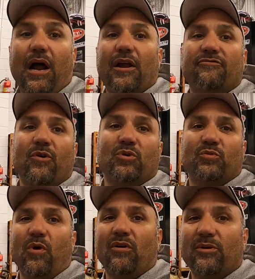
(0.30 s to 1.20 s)
All right,
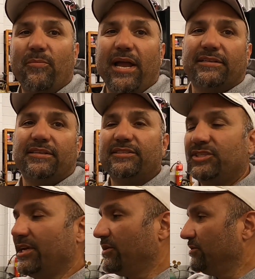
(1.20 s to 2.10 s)
folks, welcome back to the
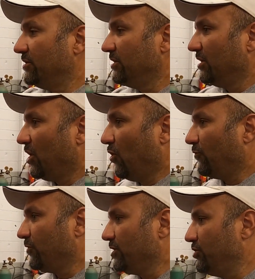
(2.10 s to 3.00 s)
channel.
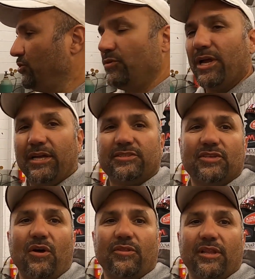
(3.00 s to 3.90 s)
Hopefully you guys
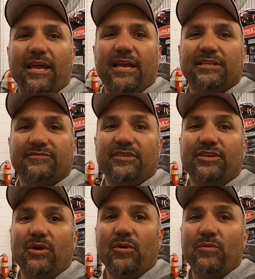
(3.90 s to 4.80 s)
saw the last
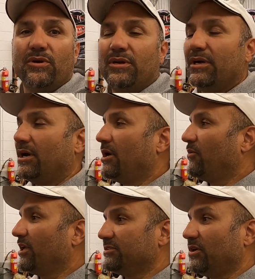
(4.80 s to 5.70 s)
video
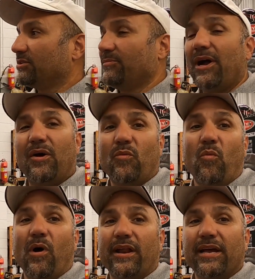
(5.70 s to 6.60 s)
when I talked about
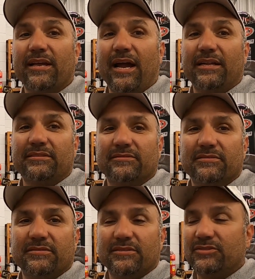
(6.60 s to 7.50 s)
what I got
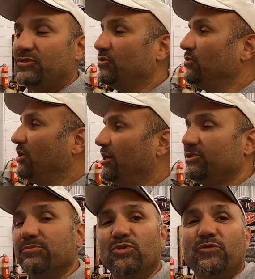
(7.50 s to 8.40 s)

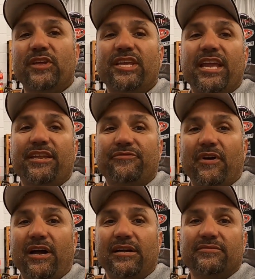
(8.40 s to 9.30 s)
to move to
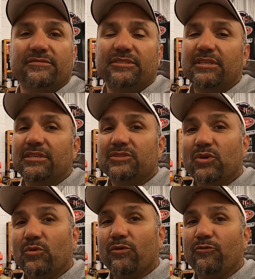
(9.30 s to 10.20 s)
E85.
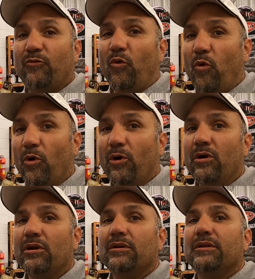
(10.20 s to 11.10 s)
So the
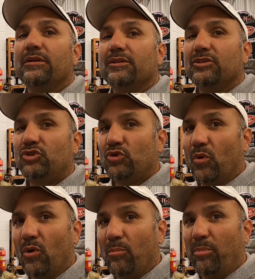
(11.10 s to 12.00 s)
Fore
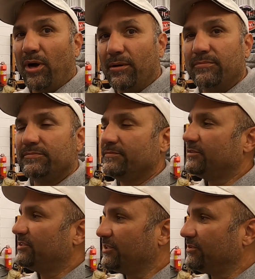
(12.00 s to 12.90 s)
dual pump
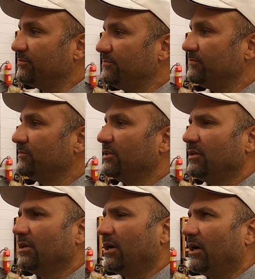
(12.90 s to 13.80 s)
system,
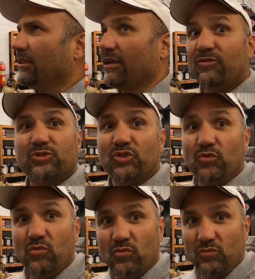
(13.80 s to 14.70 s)
level
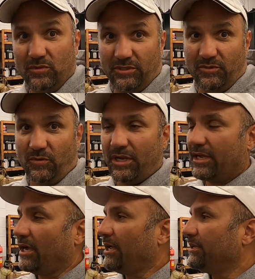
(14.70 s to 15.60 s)
2 is the one
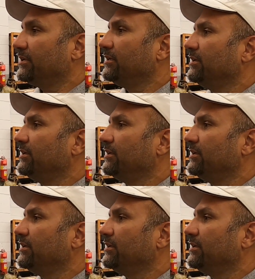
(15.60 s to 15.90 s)
I got.